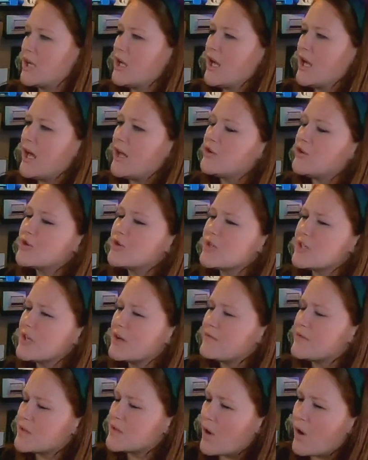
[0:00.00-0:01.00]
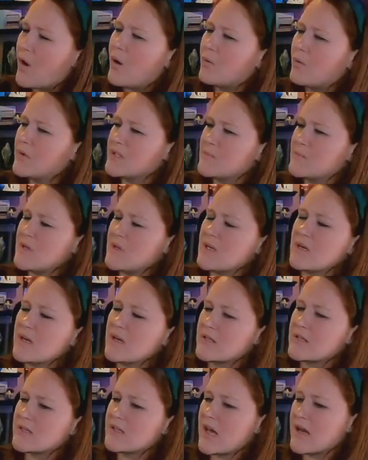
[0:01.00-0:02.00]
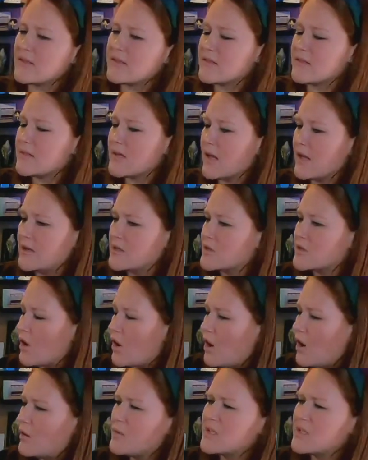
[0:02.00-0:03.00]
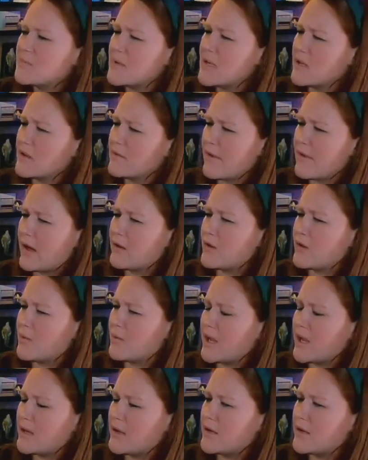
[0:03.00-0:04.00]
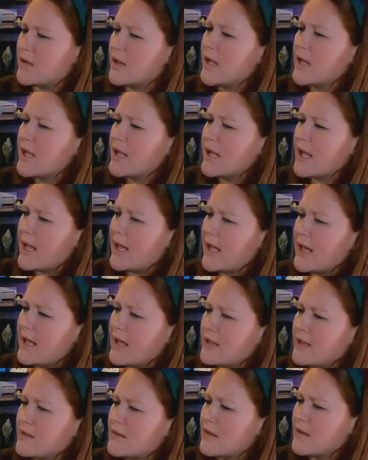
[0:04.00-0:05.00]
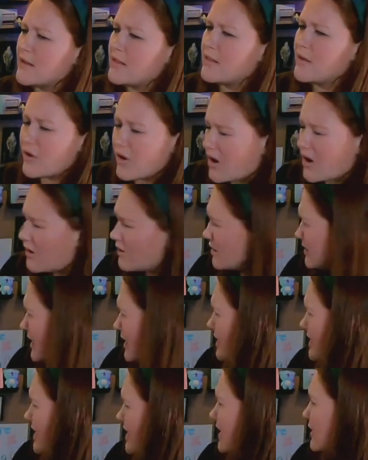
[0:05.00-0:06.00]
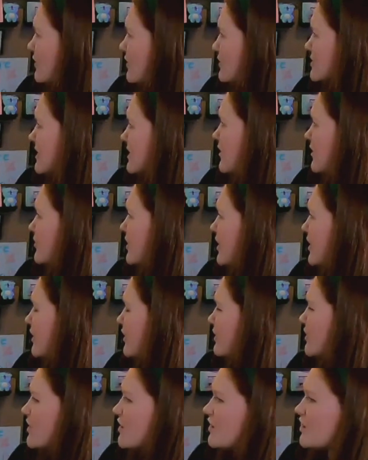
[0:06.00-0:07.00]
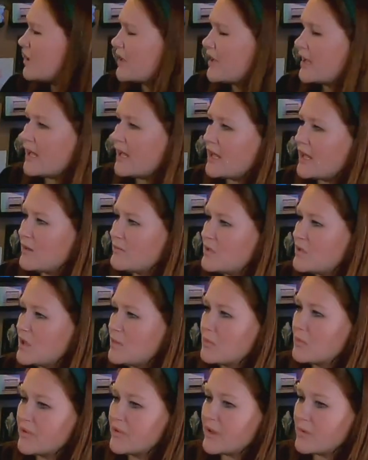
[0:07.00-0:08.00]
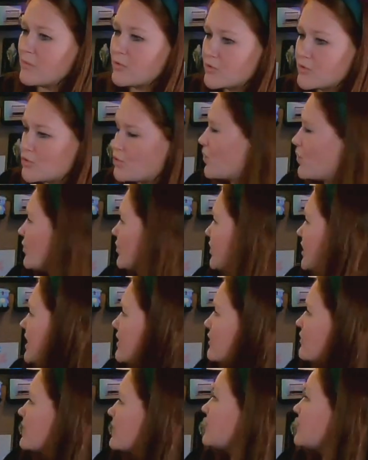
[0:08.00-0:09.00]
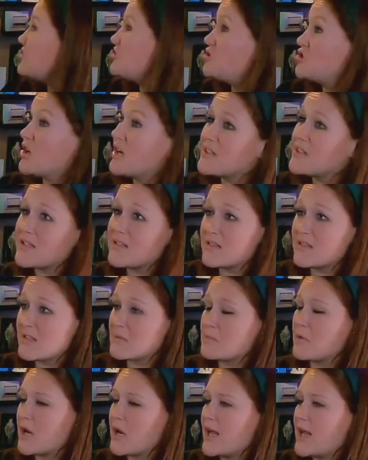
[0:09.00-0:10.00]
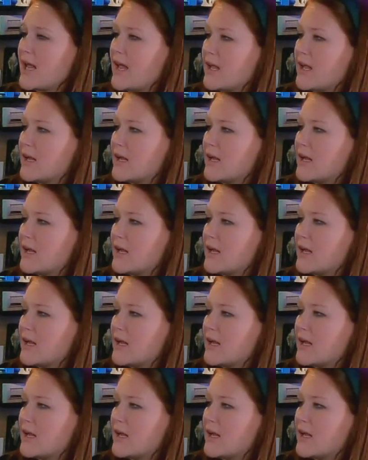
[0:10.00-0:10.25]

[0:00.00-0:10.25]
And your stuff is always being assessed and it's always being evaluated. And there are a lot of haters out there and people that will troll the internet just to spread hate.